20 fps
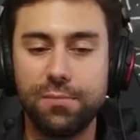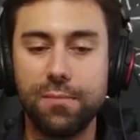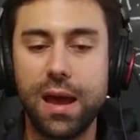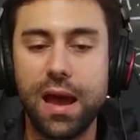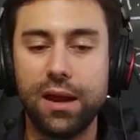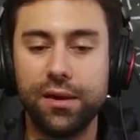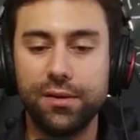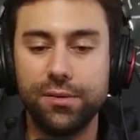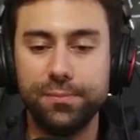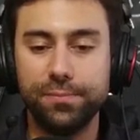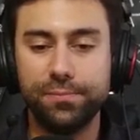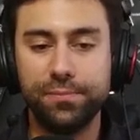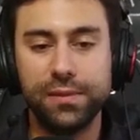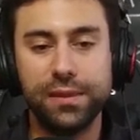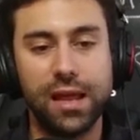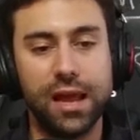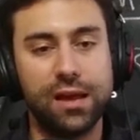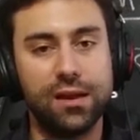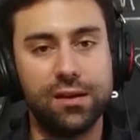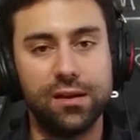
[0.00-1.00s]
matter,
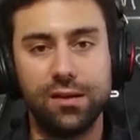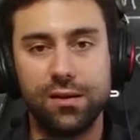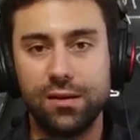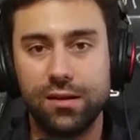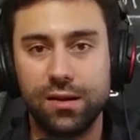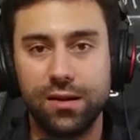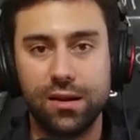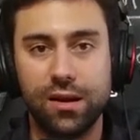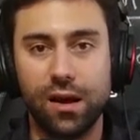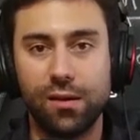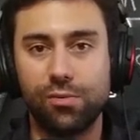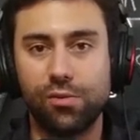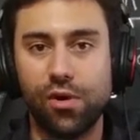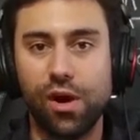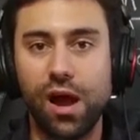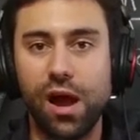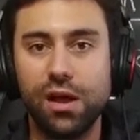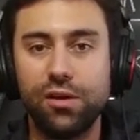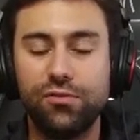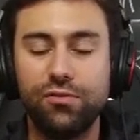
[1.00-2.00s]
like a
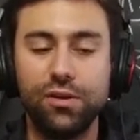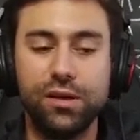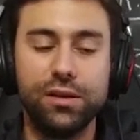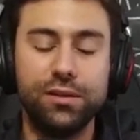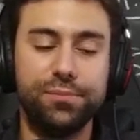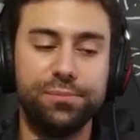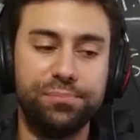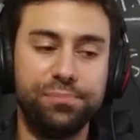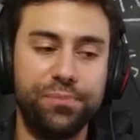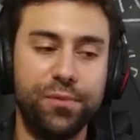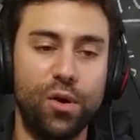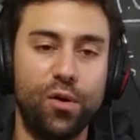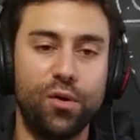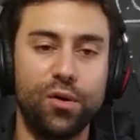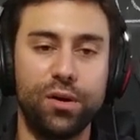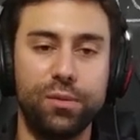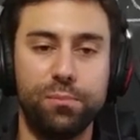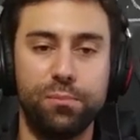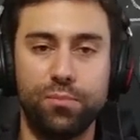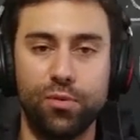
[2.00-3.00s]
carbohydrate
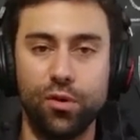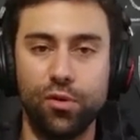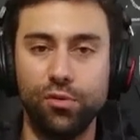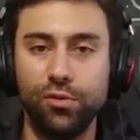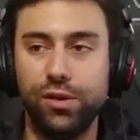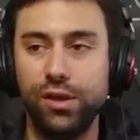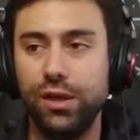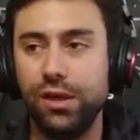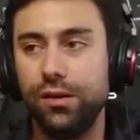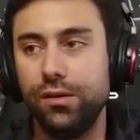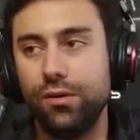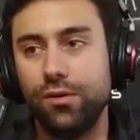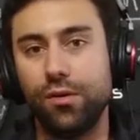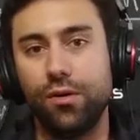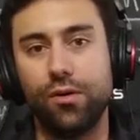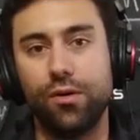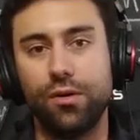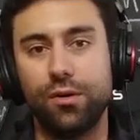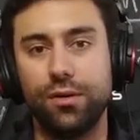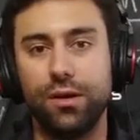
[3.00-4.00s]
or a protein
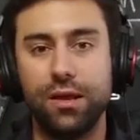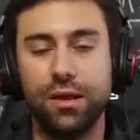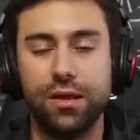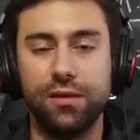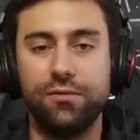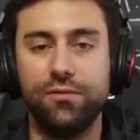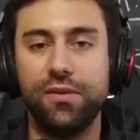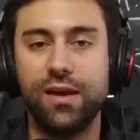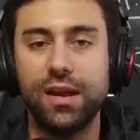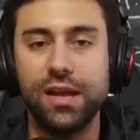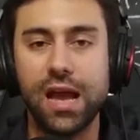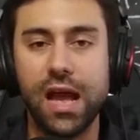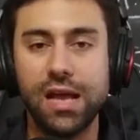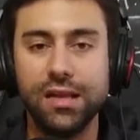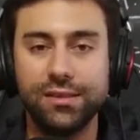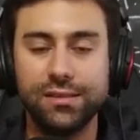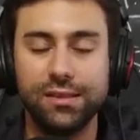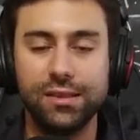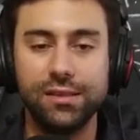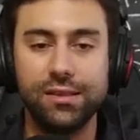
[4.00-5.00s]
or a fatty
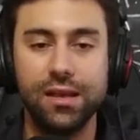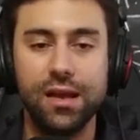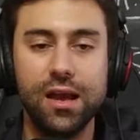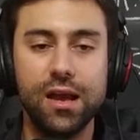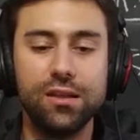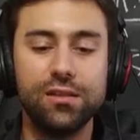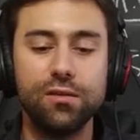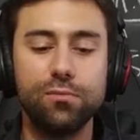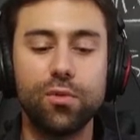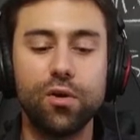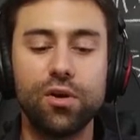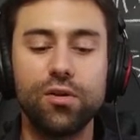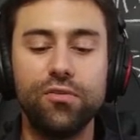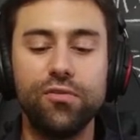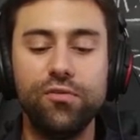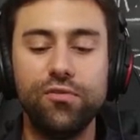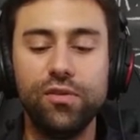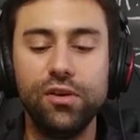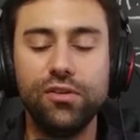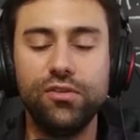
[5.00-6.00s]
acid, the more
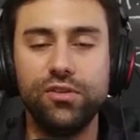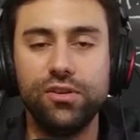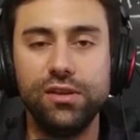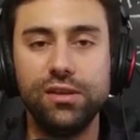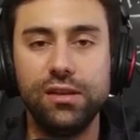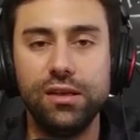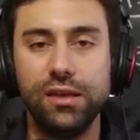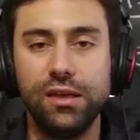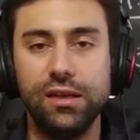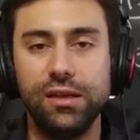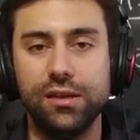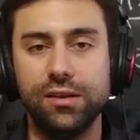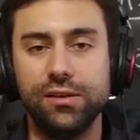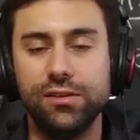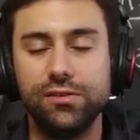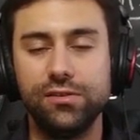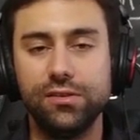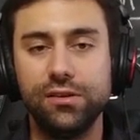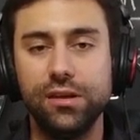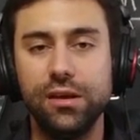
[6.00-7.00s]
efficient it
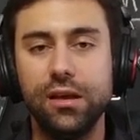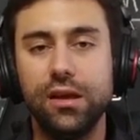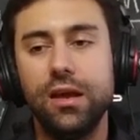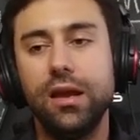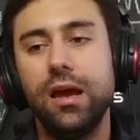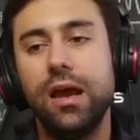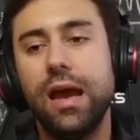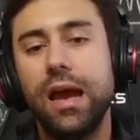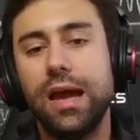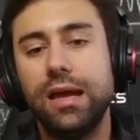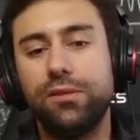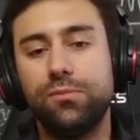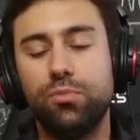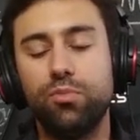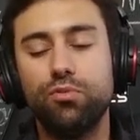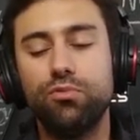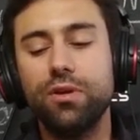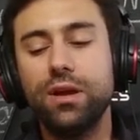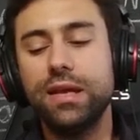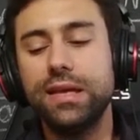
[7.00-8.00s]
is at
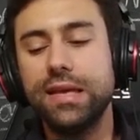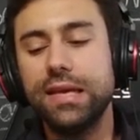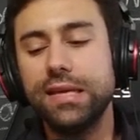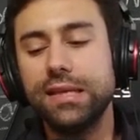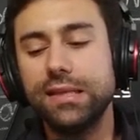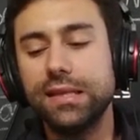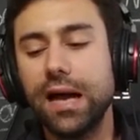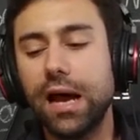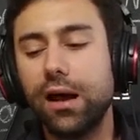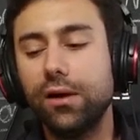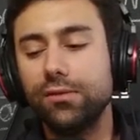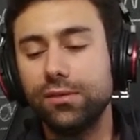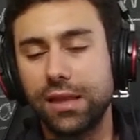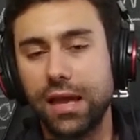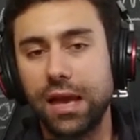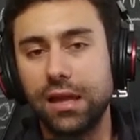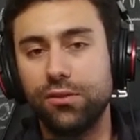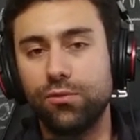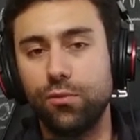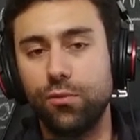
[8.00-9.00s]
breaking down
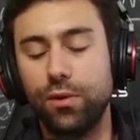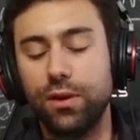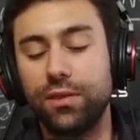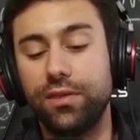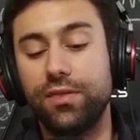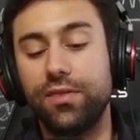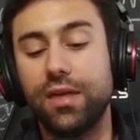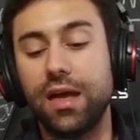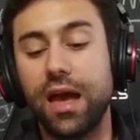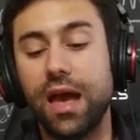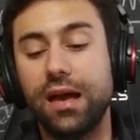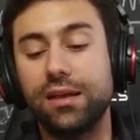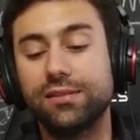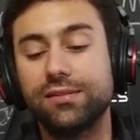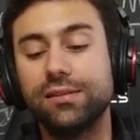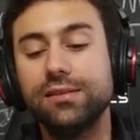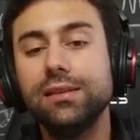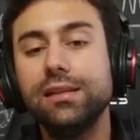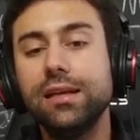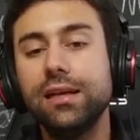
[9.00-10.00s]
that with
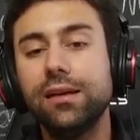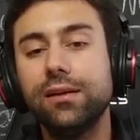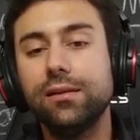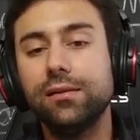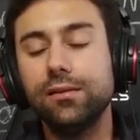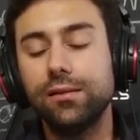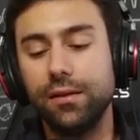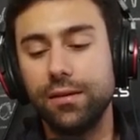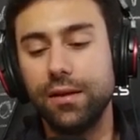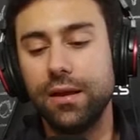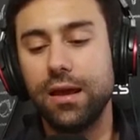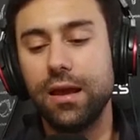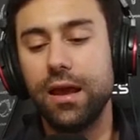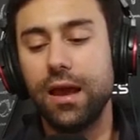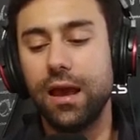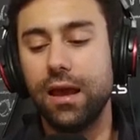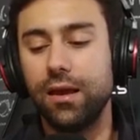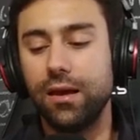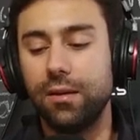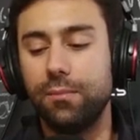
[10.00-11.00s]
as little
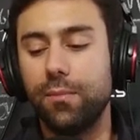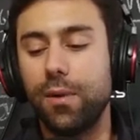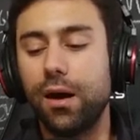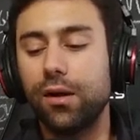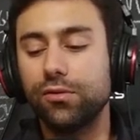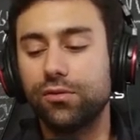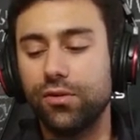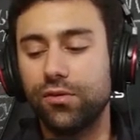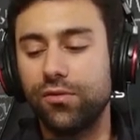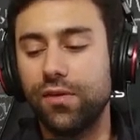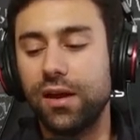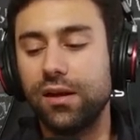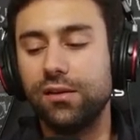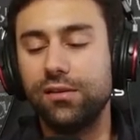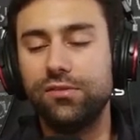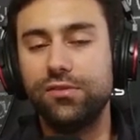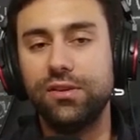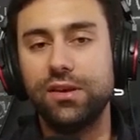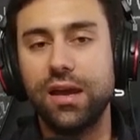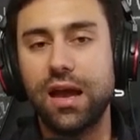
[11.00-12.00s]
amount of
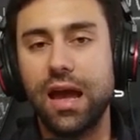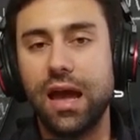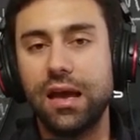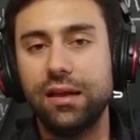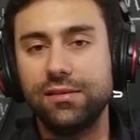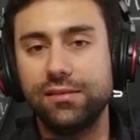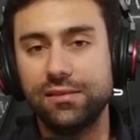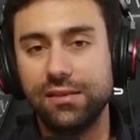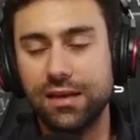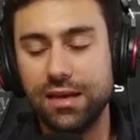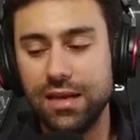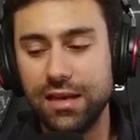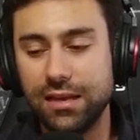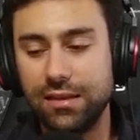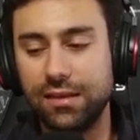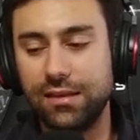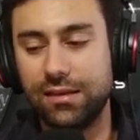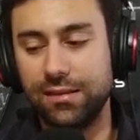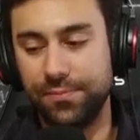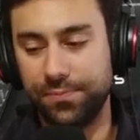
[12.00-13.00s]
energy as
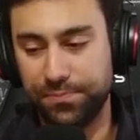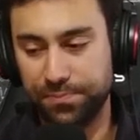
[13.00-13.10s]
it